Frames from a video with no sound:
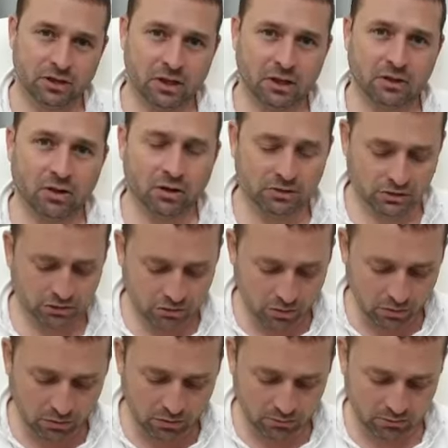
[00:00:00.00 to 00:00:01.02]
And
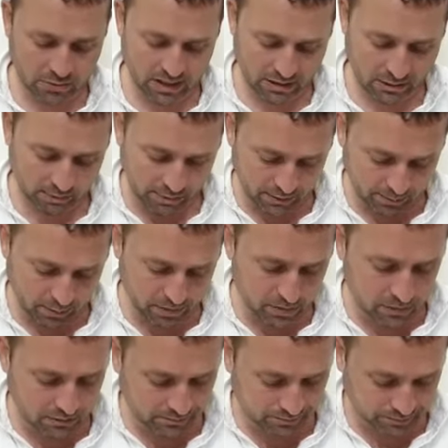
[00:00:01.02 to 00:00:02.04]
also many
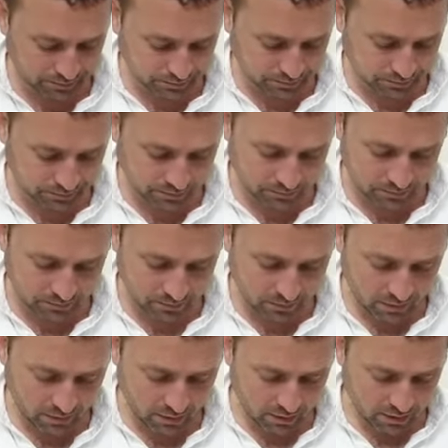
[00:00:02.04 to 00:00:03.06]
people
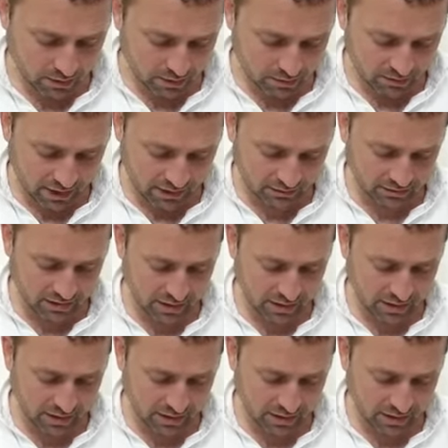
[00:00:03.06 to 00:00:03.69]
that